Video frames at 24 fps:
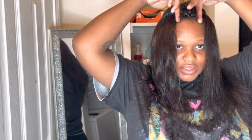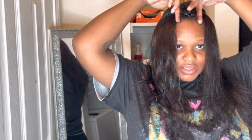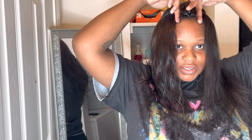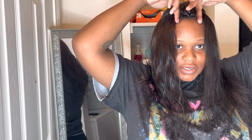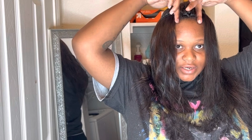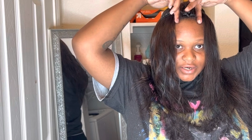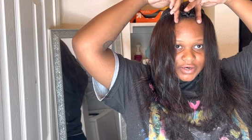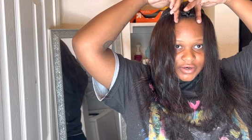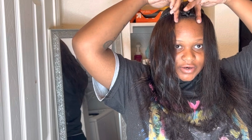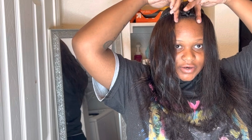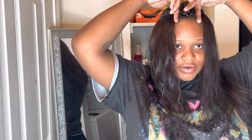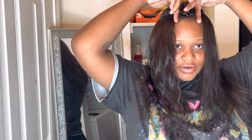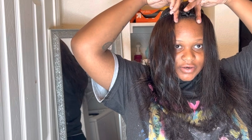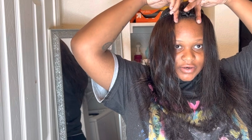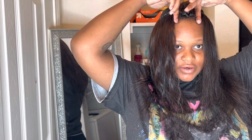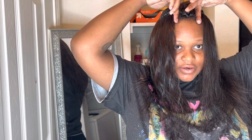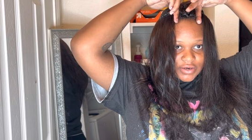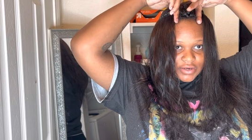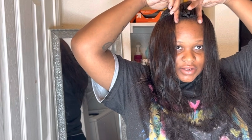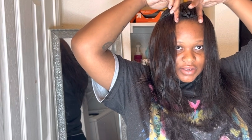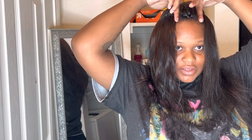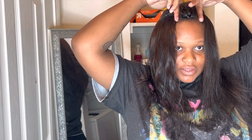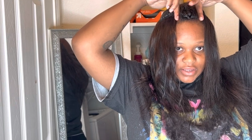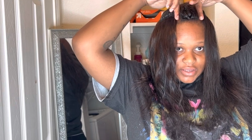take
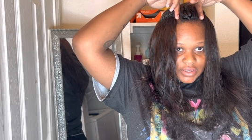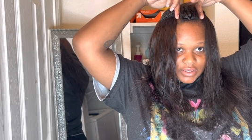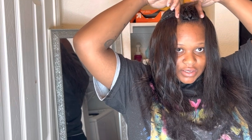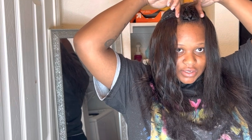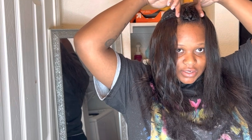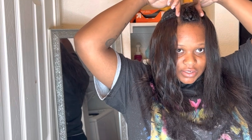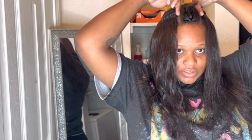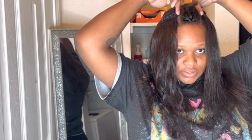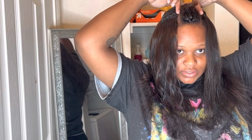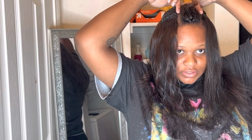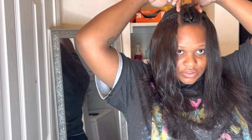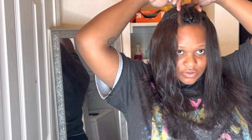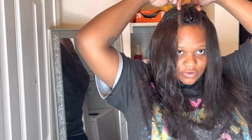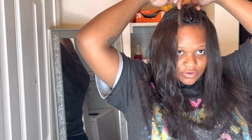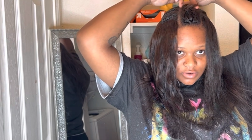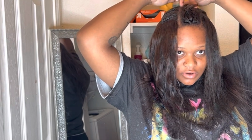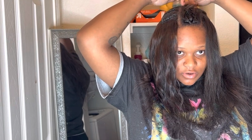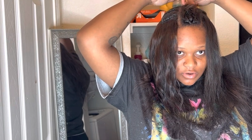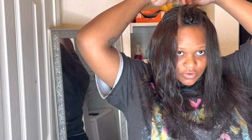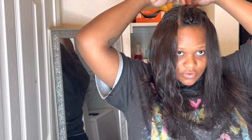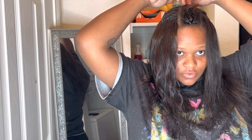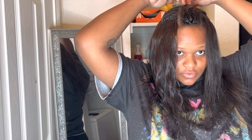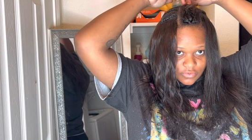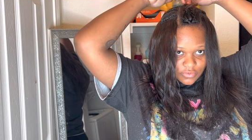one and place it
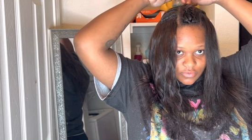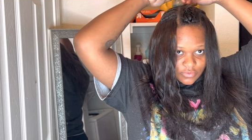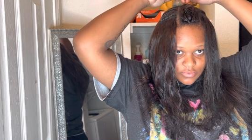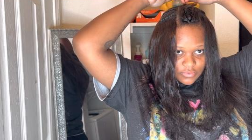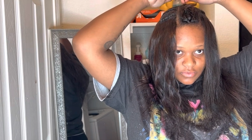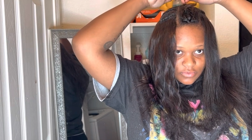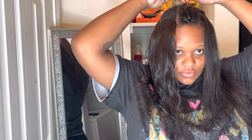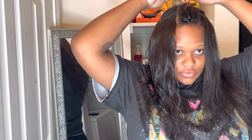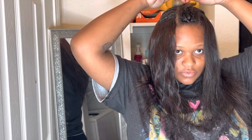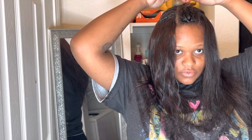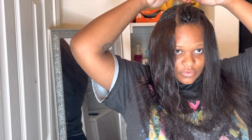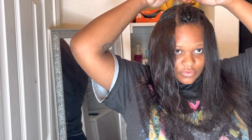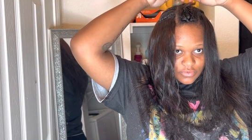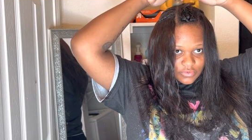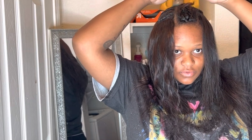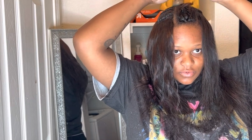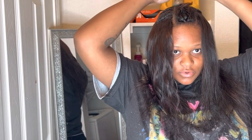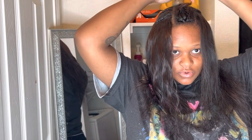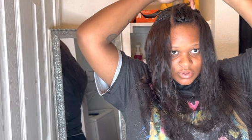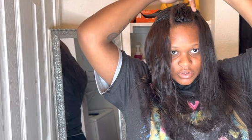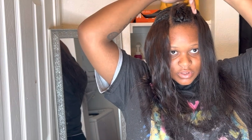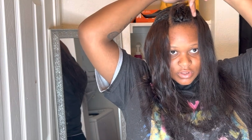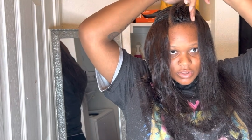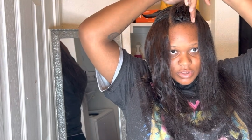along that part, and
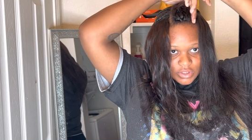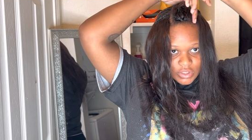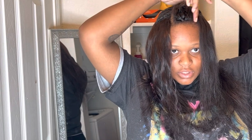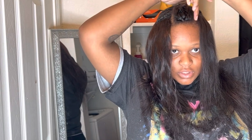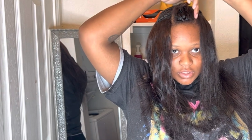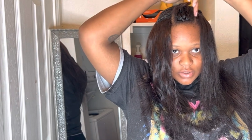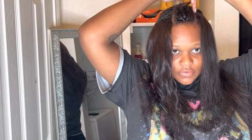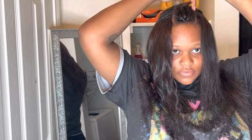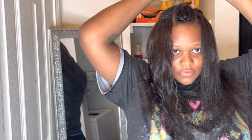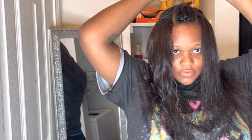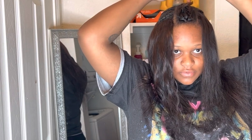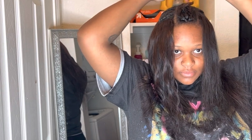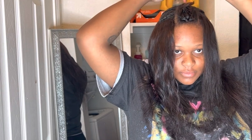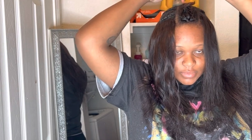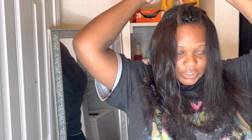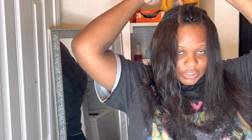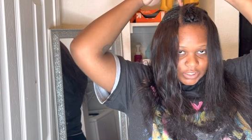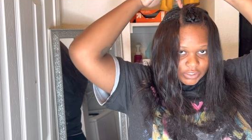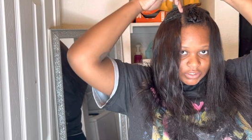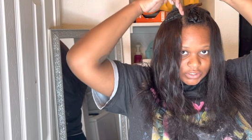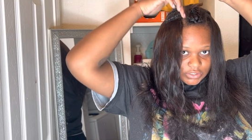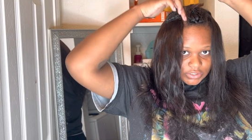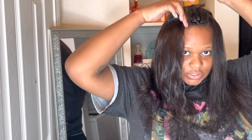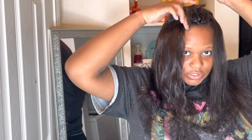y'all see why at
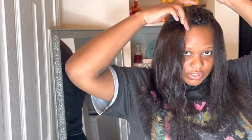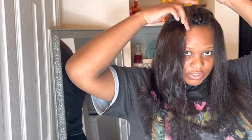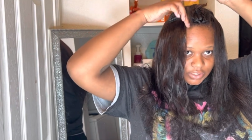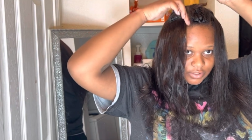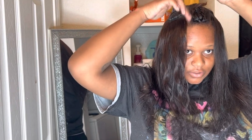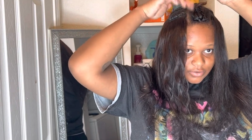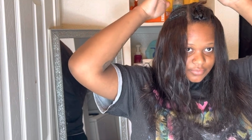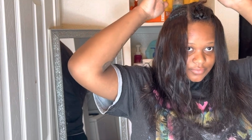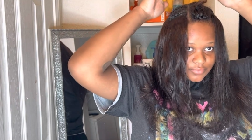the end.